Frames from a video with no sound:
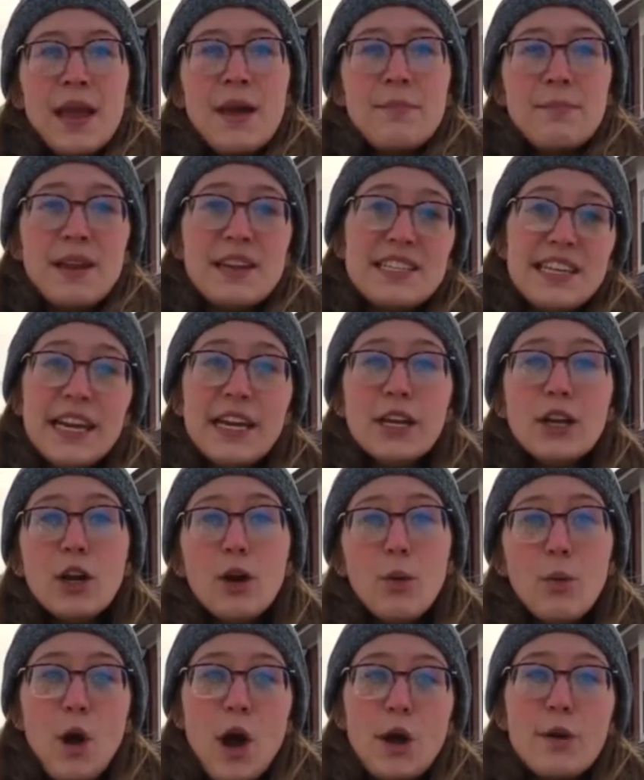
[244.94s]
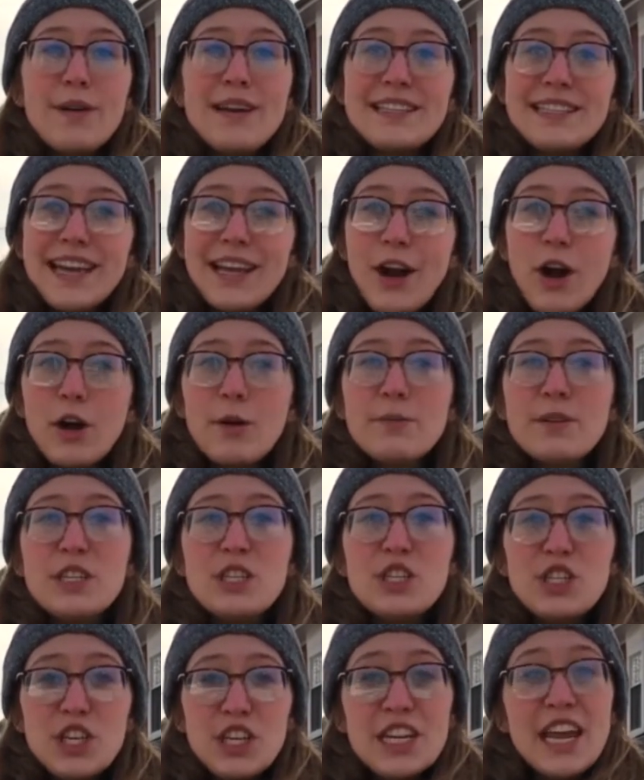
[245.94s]
Maintaining our walkways at
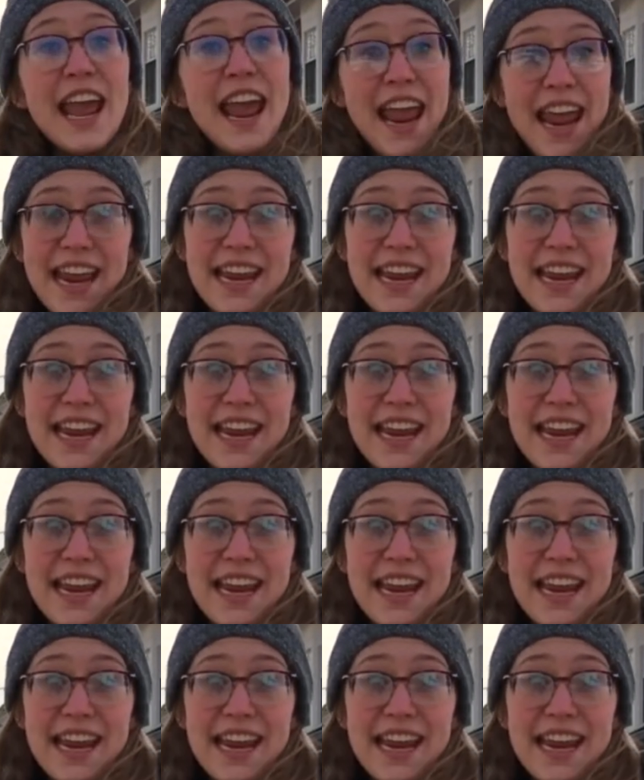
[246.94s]
RBG